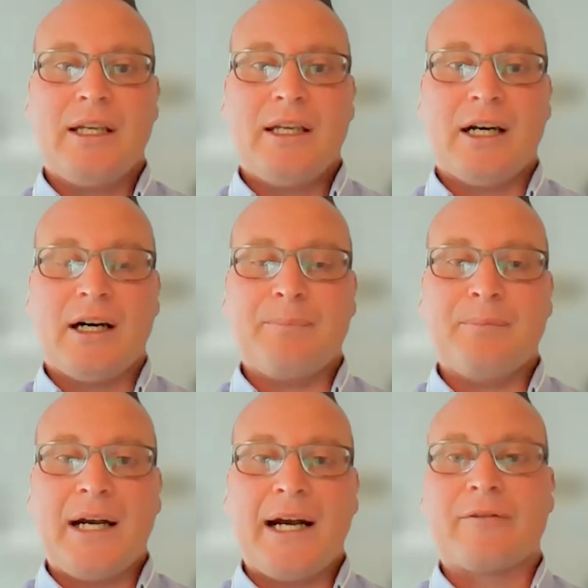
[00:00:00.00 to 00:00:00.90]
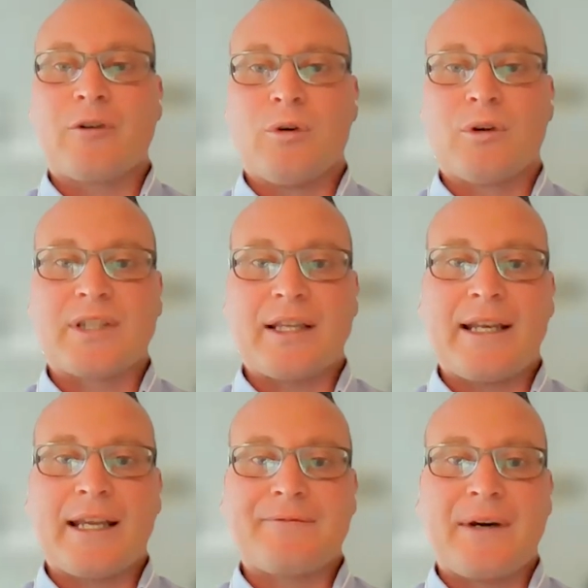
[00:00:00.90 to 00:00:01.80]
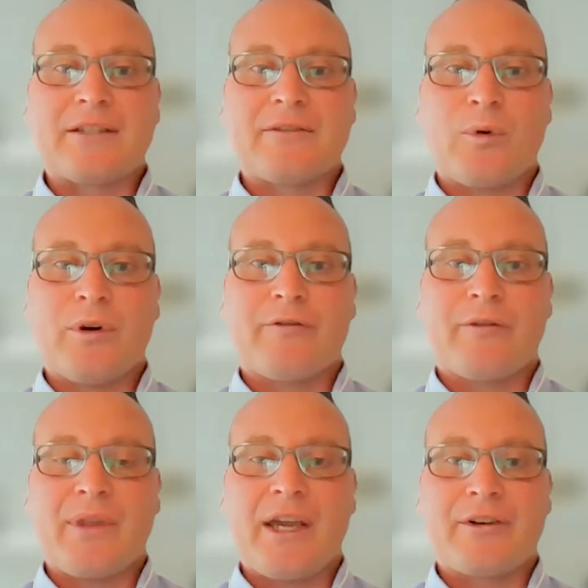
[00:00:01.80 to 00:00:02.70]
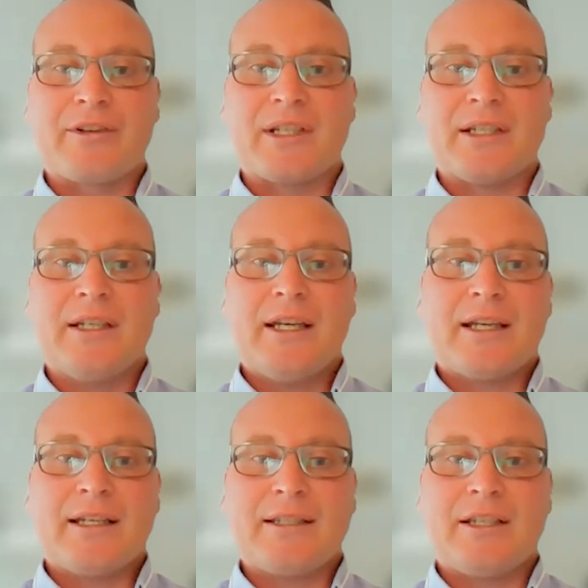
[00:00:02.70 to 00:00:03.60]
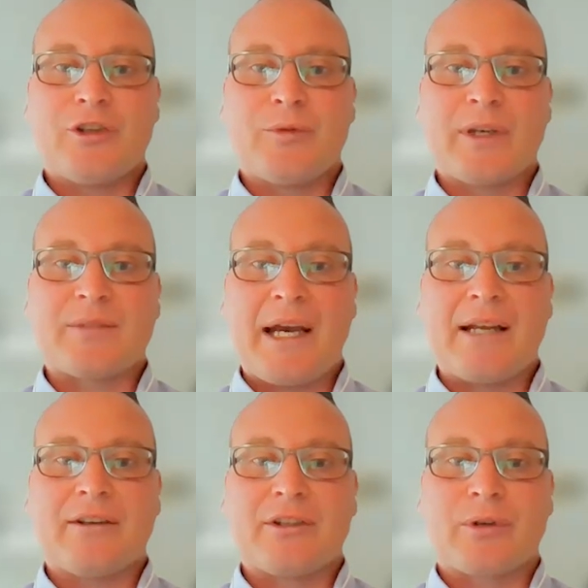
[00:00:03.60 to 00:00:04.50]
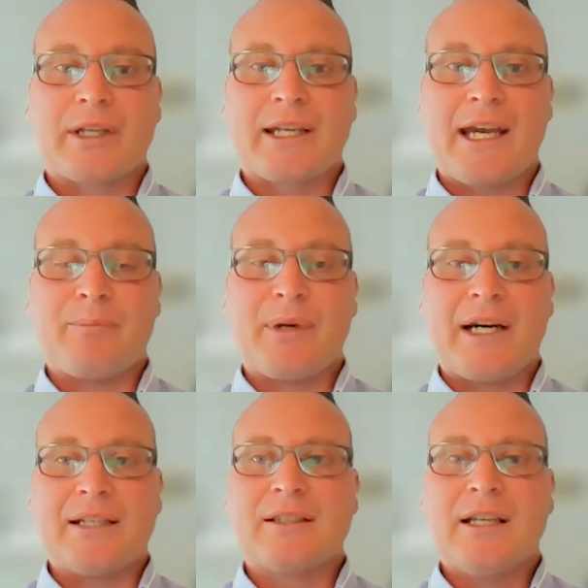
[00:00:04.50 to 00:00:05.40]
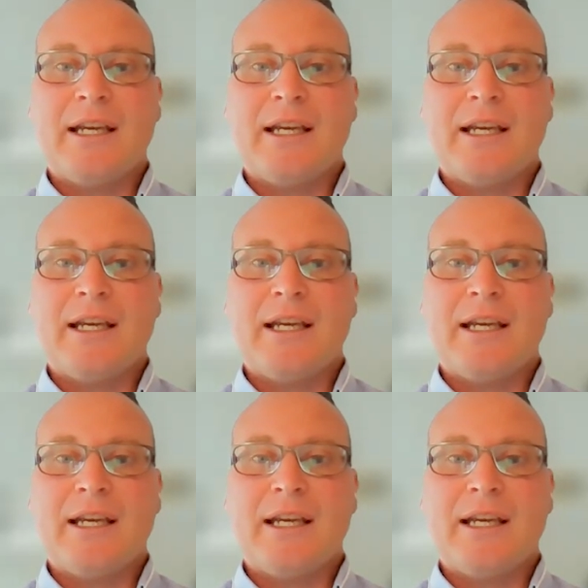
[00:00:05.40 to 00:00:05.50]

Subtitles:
And of course, then the next phase of work from there is to continue to expand the drilling campaigns,